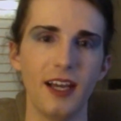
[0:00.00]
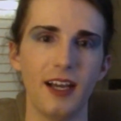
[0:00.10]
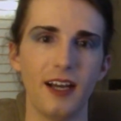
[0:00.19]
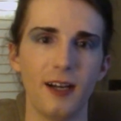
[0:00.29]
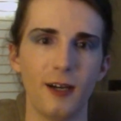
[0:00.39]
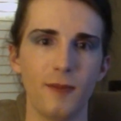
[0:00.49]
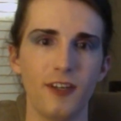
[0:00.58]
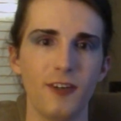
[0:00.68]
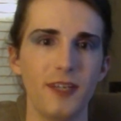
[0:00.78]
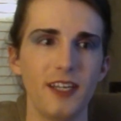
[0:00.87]

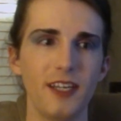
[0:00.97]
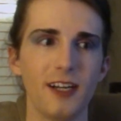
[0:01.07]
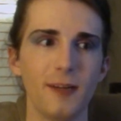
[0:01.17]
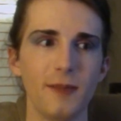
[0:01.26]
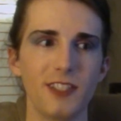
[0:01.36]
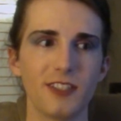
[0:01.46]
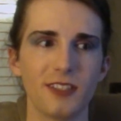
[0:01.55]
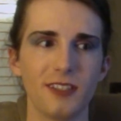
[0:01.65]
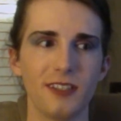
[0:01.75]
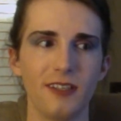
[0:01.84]
Nobody called me
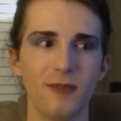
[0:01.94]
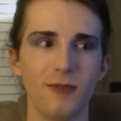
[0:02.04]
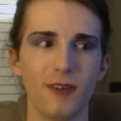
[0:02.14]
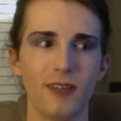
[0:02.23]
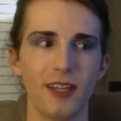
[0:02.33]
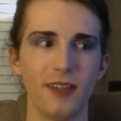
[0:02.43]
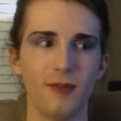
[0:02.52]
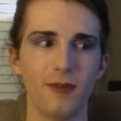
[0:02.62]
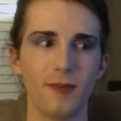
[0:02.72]
sir, and the one